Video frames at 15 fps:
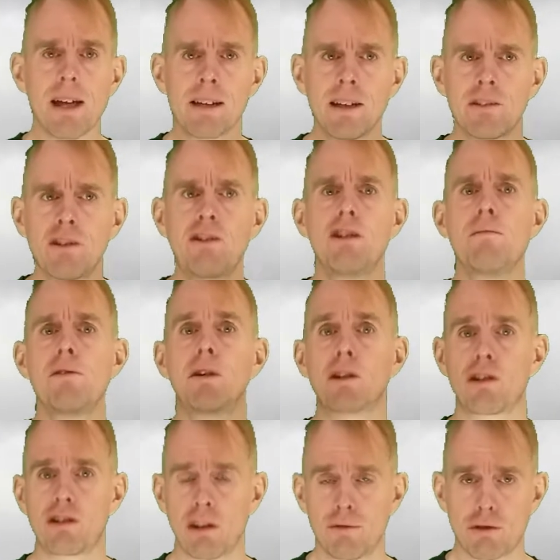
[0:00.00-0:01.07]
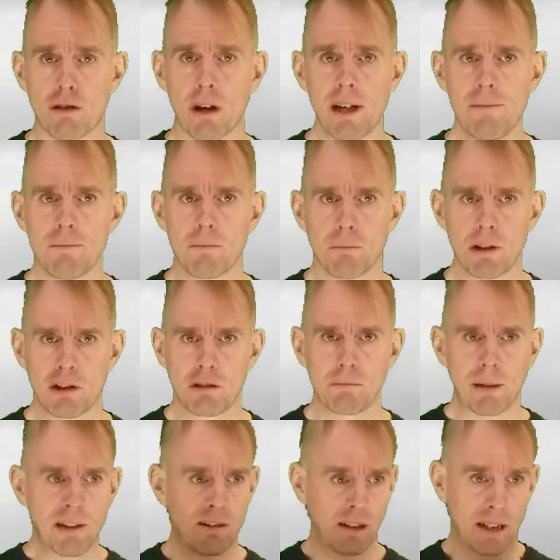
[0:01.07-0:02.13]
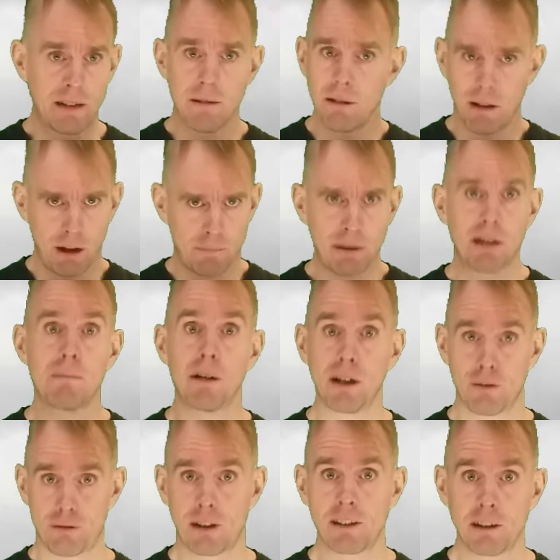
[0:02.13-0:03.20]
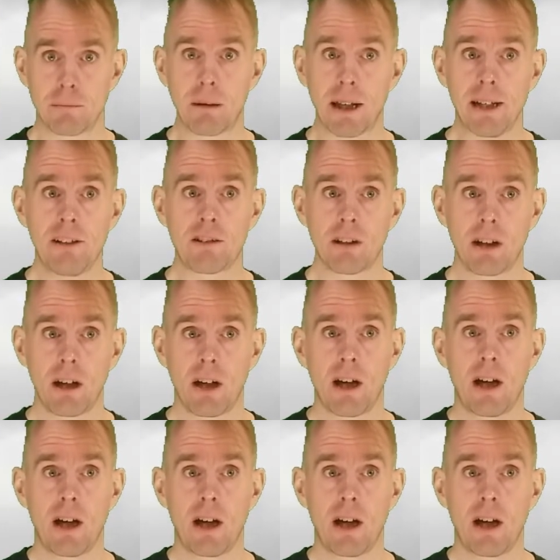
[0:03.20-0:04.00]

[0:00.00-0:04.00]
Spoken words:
Let's assume we've got a sieve tray, which is basically a big perforated plate.